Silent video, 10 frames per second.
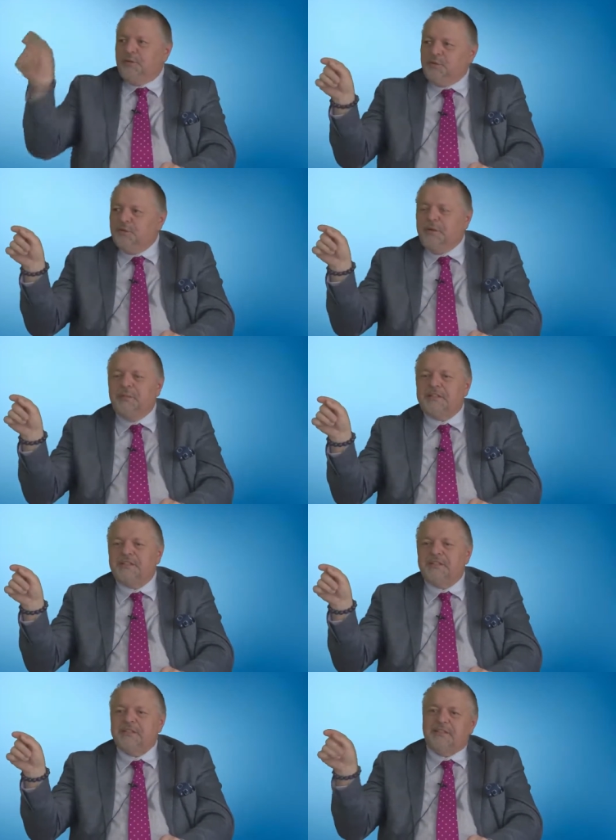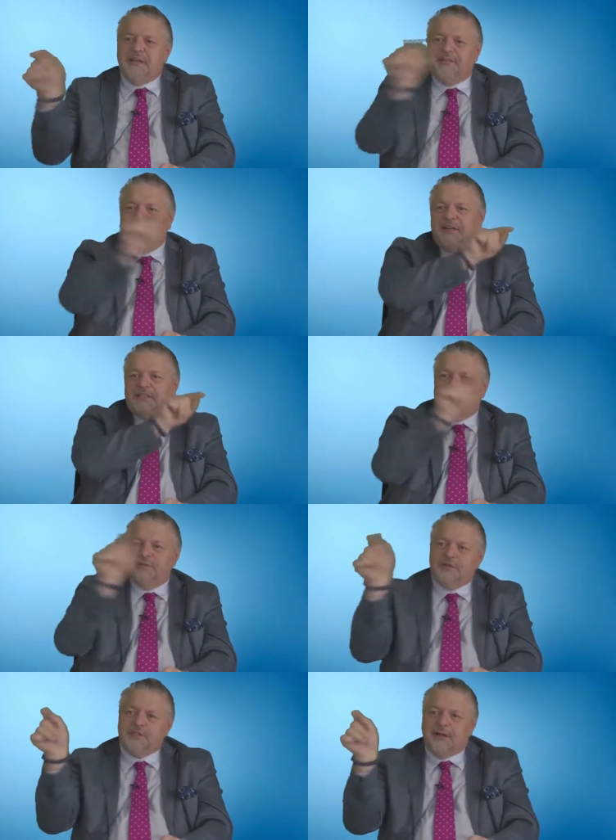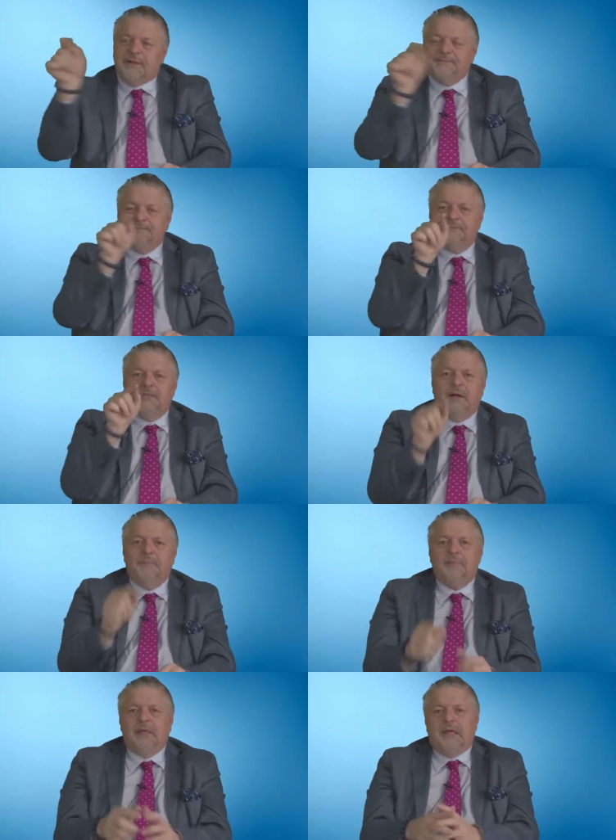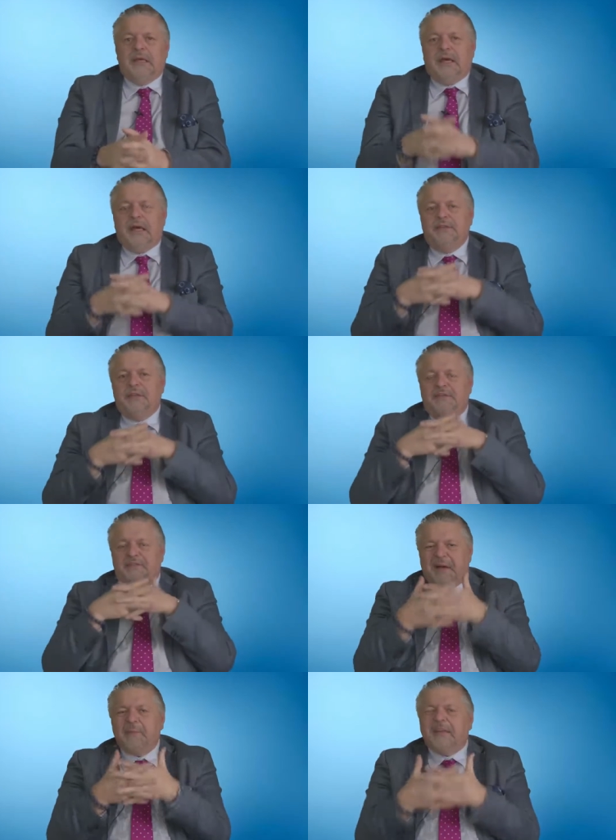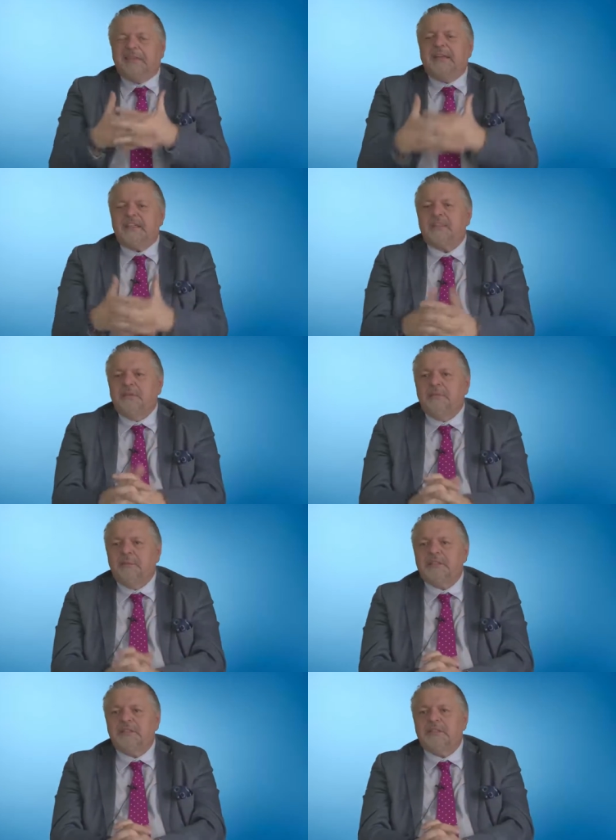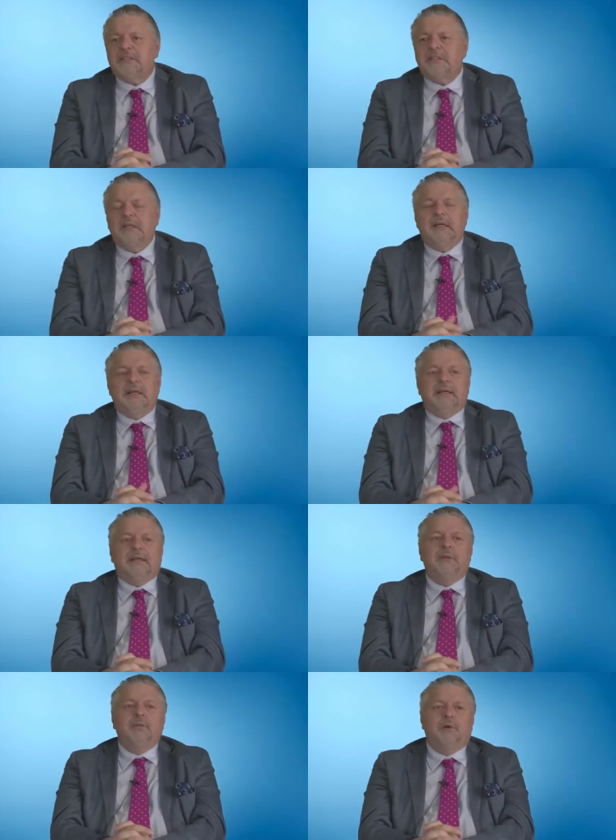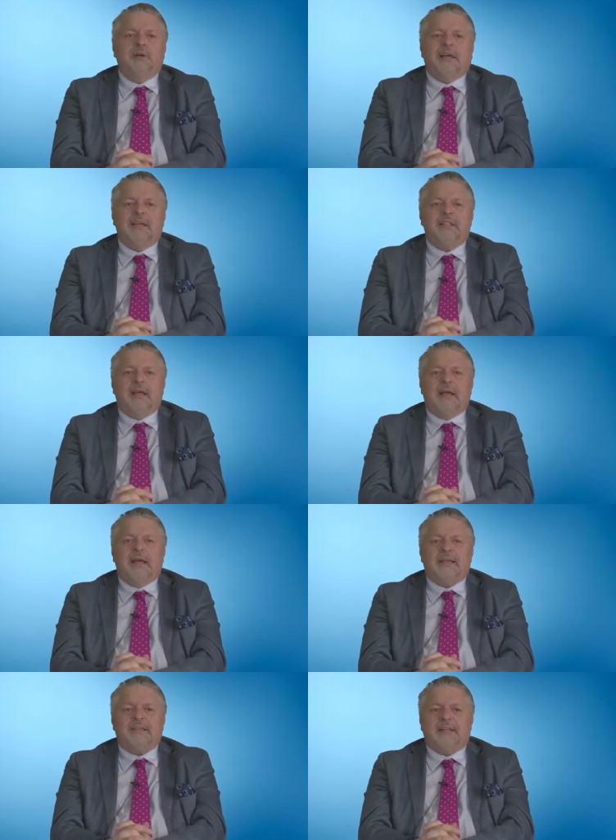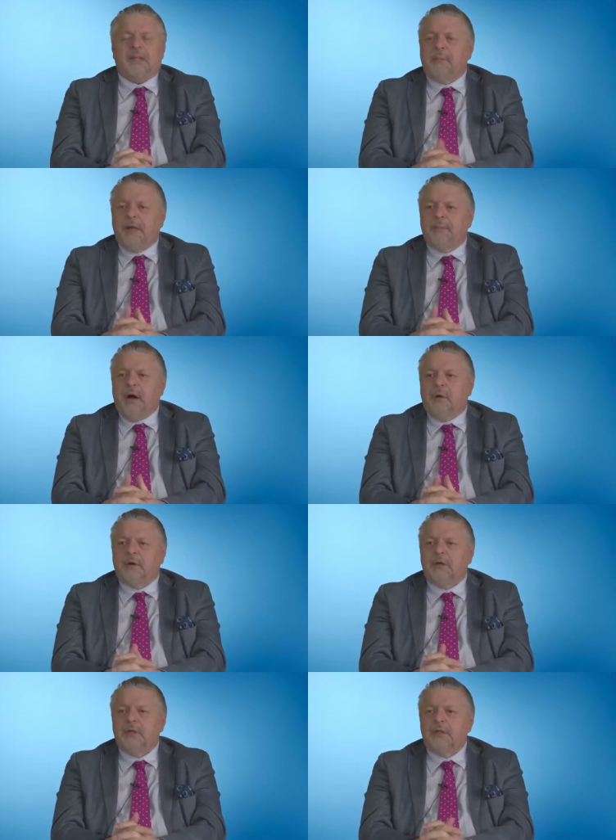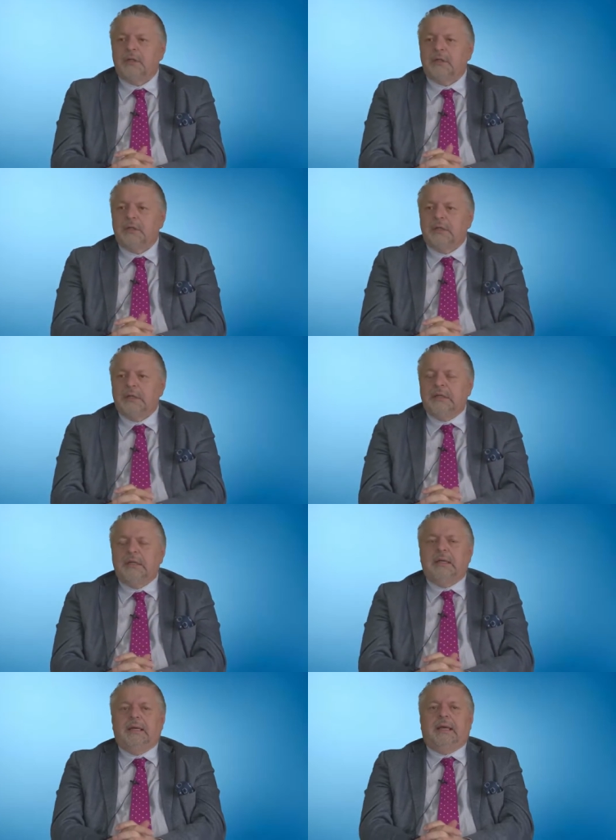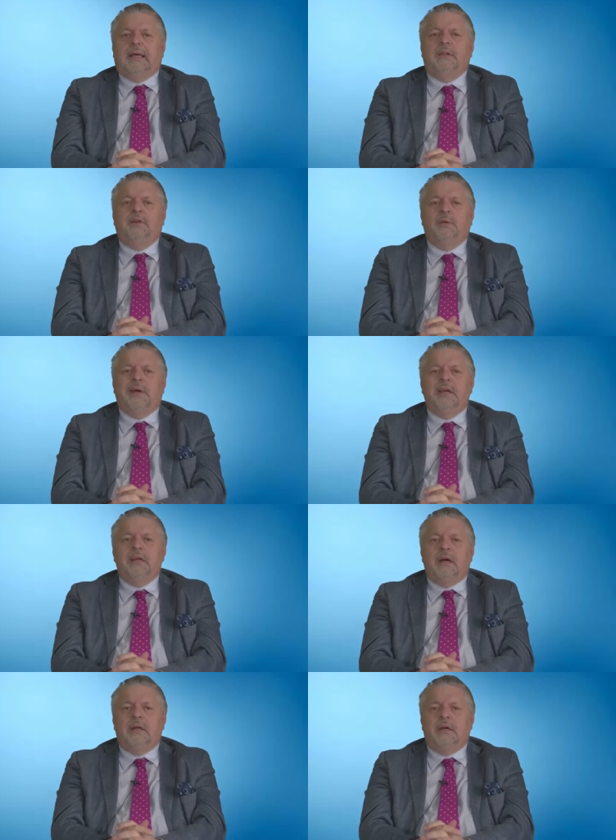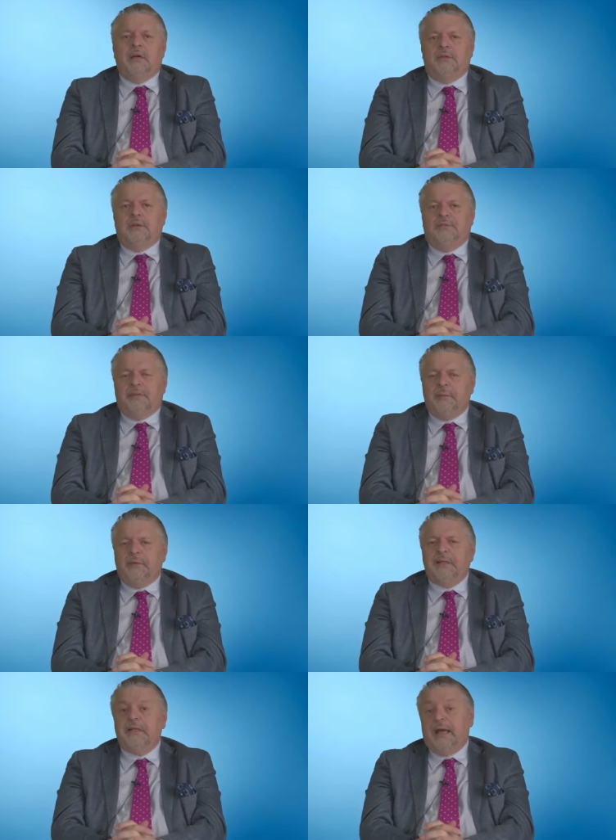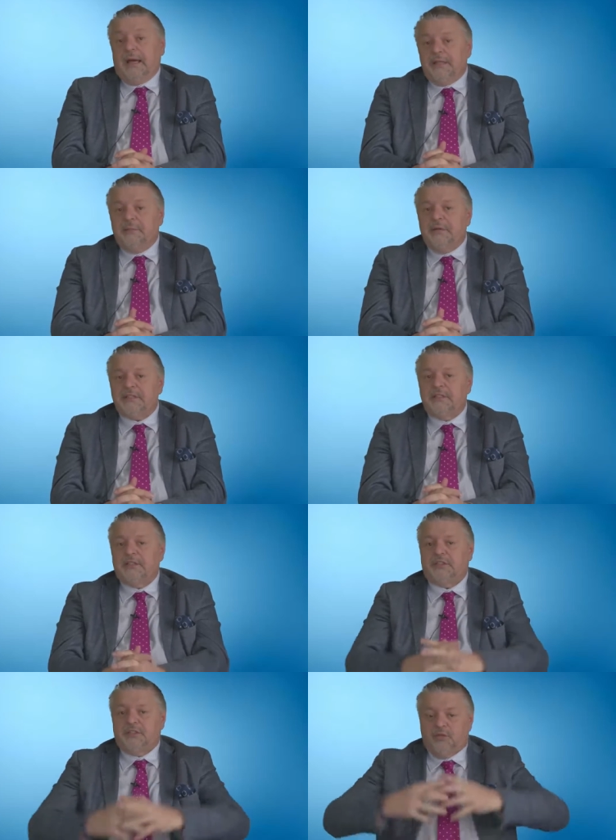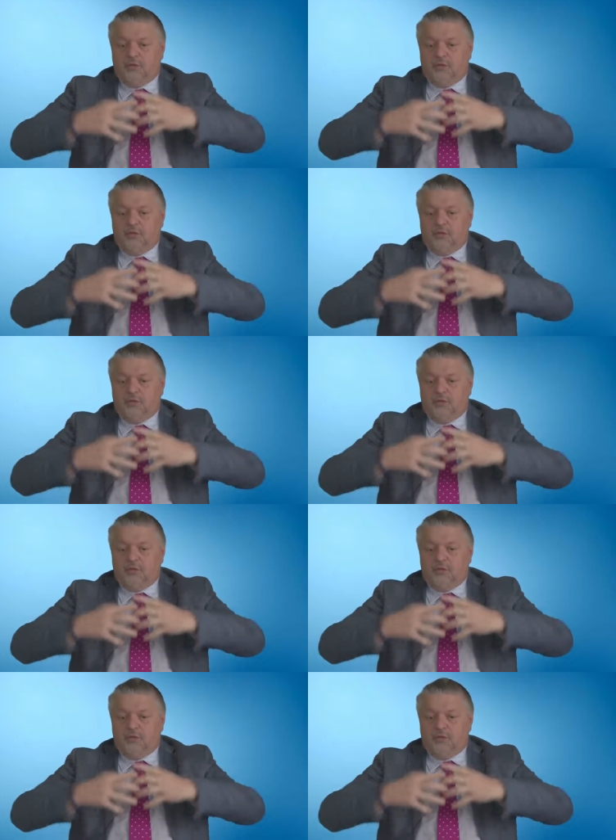to the business and vice versa. Yeah. And the familyness of a business can work as, as atomic power. And the way uh, the family and the business